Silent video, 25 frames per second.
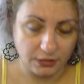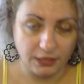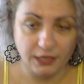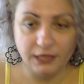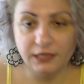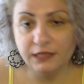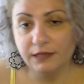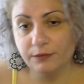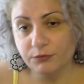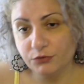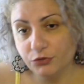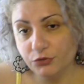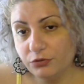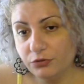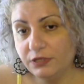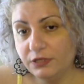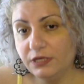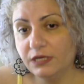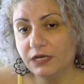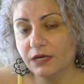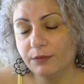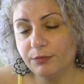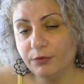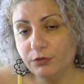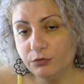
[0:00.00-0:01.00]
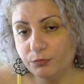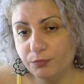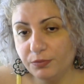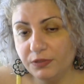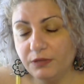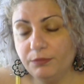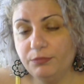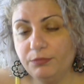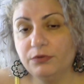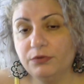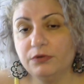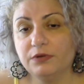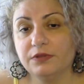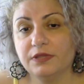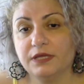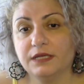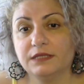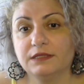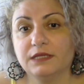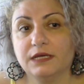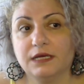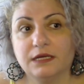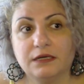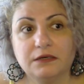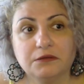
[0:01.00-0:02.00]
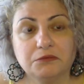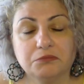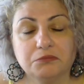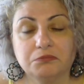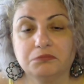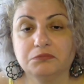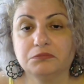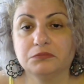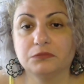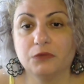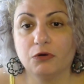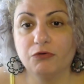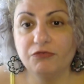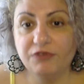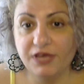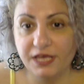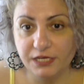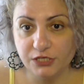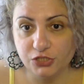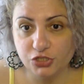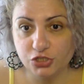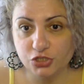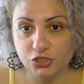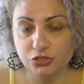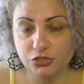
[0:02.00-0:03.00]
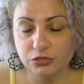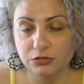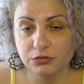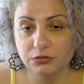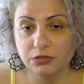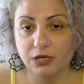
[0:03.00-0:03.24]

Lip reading: And I'm talking about people that are of age.